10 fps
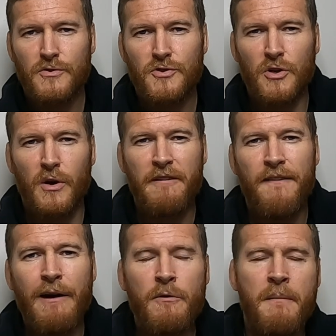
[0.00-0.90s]
So if
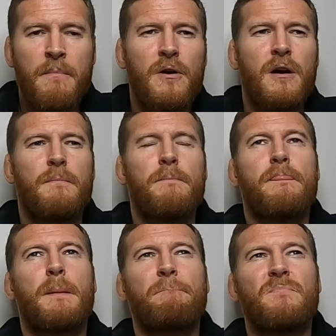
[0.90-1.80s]
I remember,
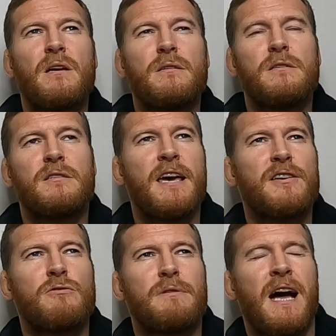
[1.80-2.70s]
say
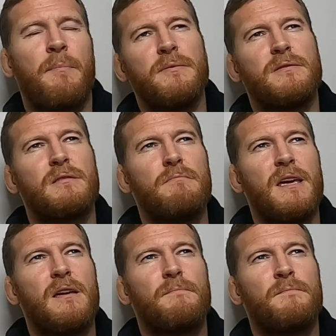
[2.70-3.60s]
something happens to
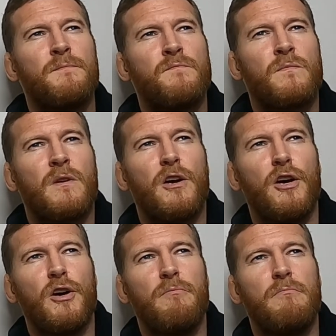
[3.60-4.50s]
me,
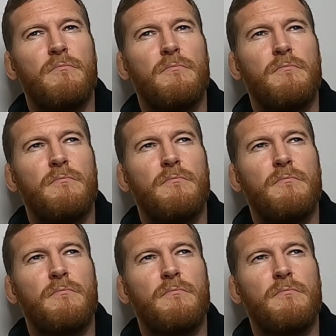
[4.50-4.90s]
and